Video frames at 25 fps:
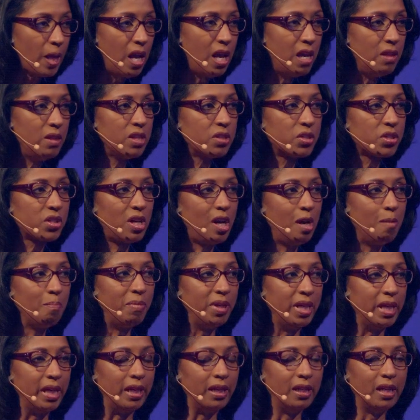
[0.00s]
And this
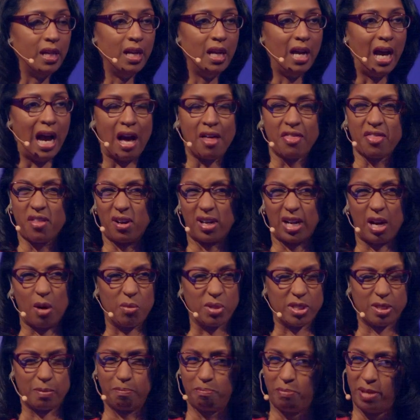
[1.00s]
company, I thought I
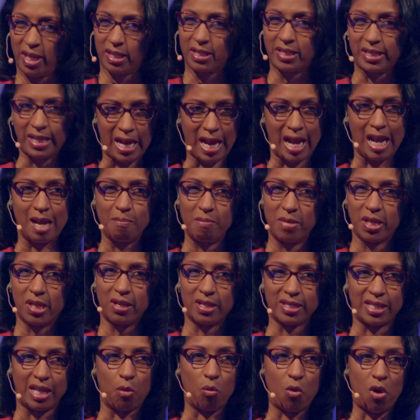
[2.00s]
was big time
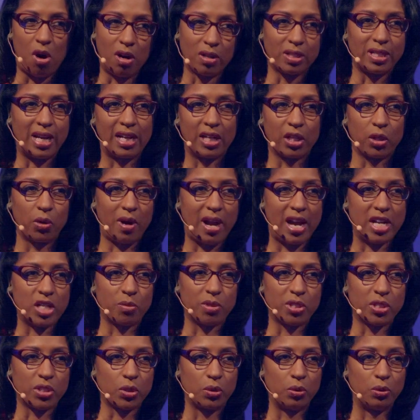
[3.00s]
because I walked out of
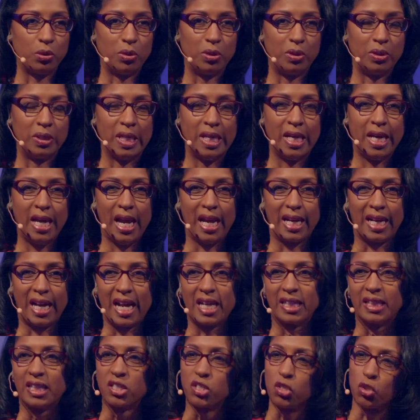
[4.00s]
graduate school and I
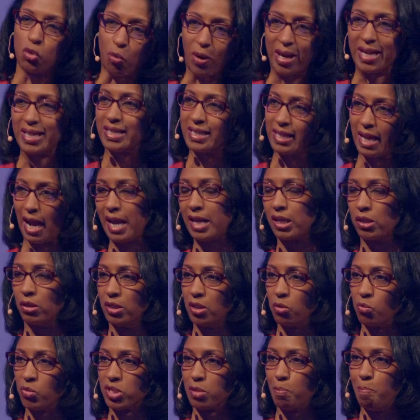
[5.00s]
had this great title.
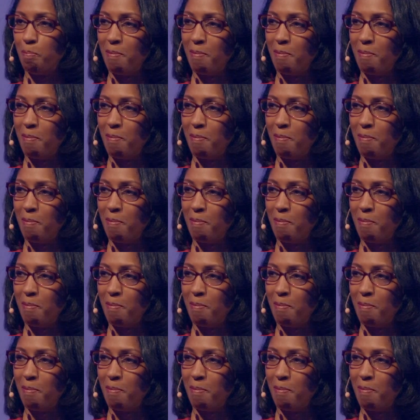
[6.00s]
It was